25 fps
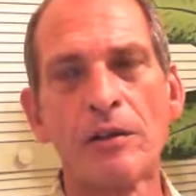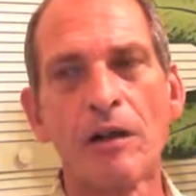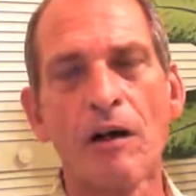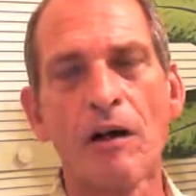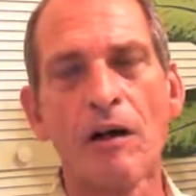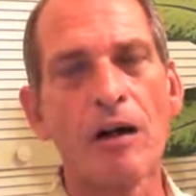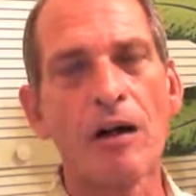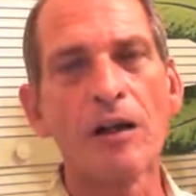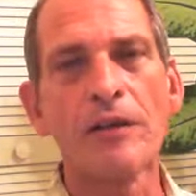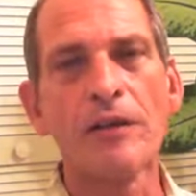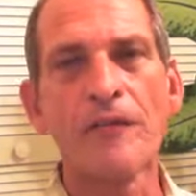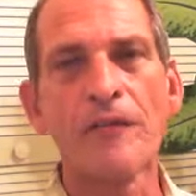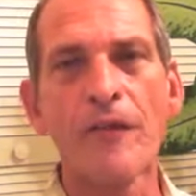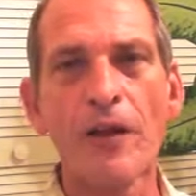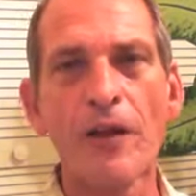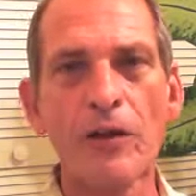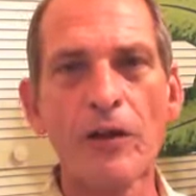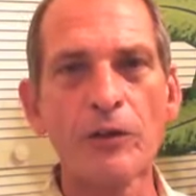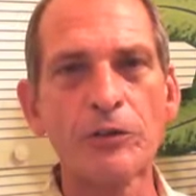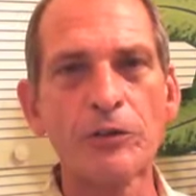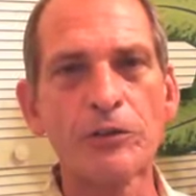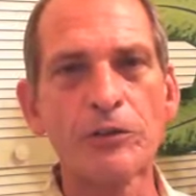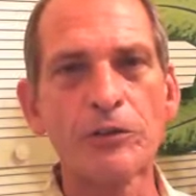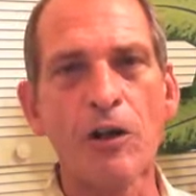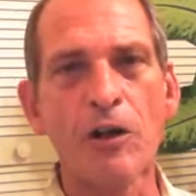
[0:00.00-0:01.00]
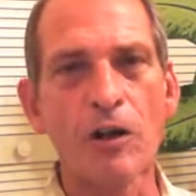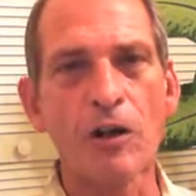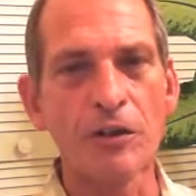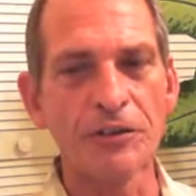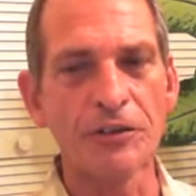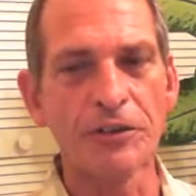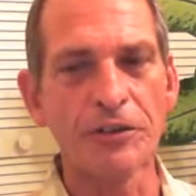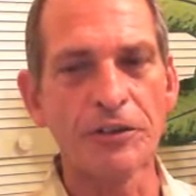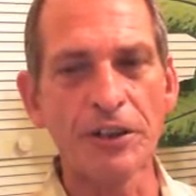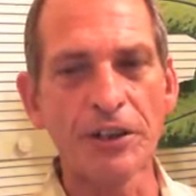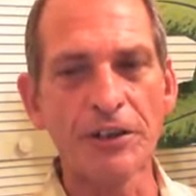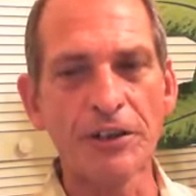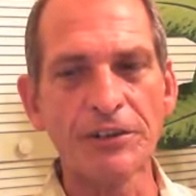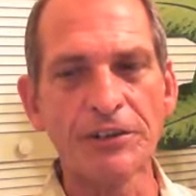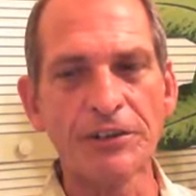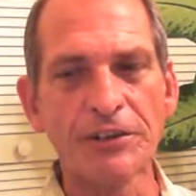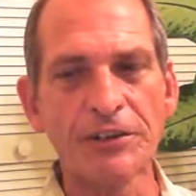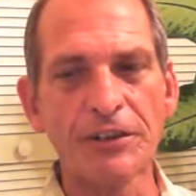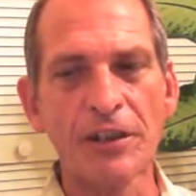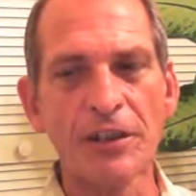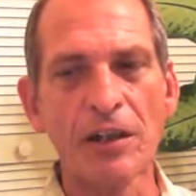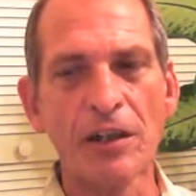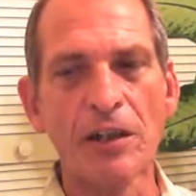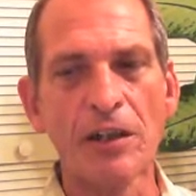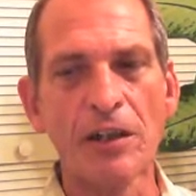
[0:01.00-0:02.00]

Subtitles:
All of those are just